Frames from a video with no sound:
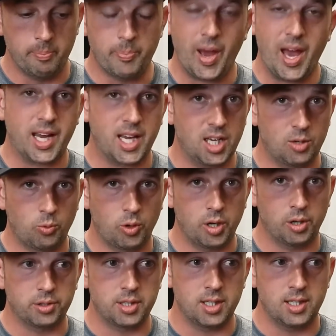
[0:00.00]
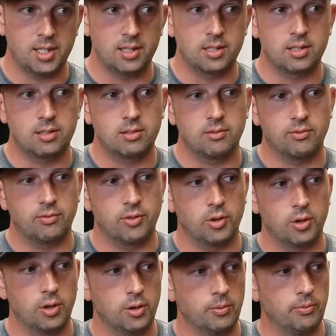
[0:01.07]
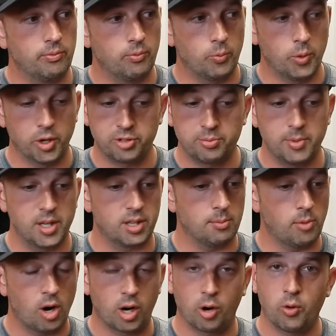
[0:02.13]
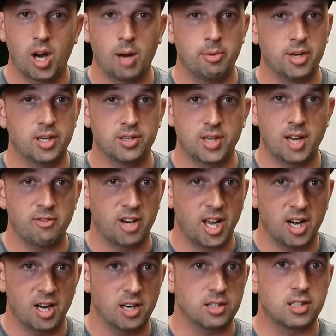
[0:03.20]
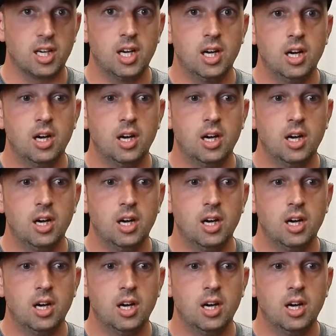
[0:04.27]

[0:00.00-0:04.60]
back-end royalties for Will Smith and Margot Robbie and David Ayers.